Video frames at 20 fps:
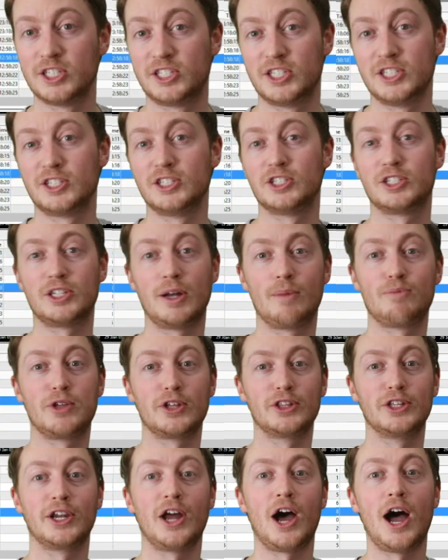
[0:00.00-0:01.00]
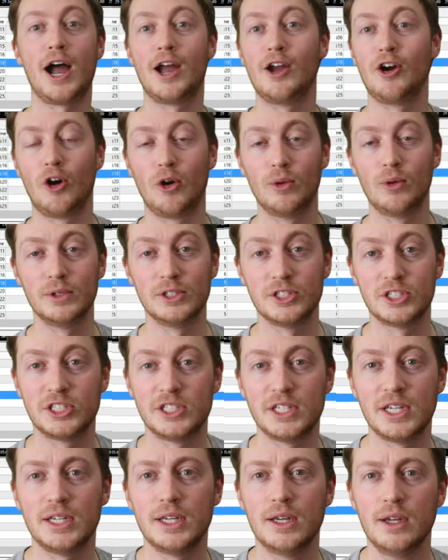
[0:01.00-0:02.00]
This isn't something that I always
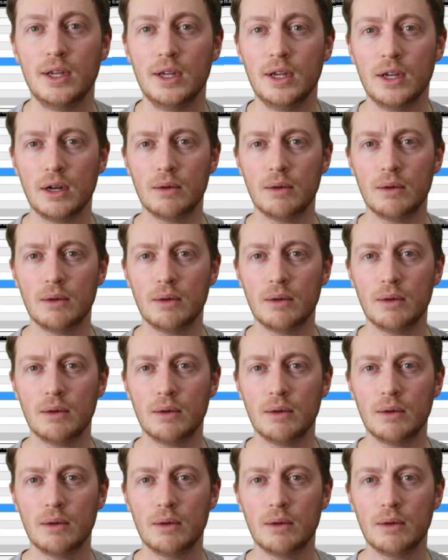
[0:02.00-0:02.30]
see.